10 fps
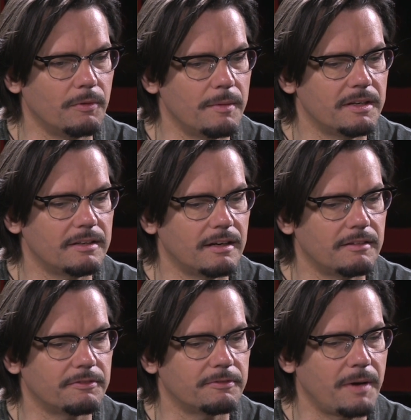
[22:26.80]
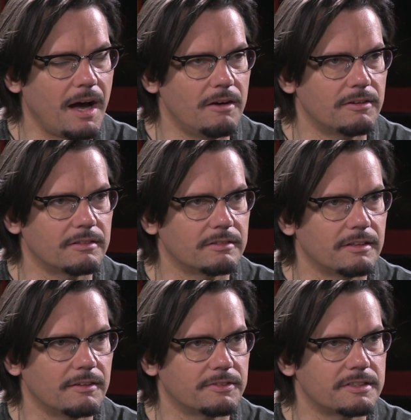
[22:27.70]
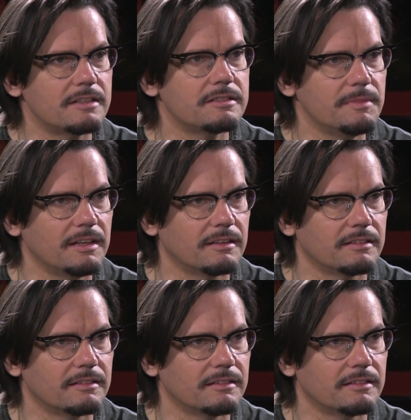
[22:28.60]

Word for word: women of power have said to me,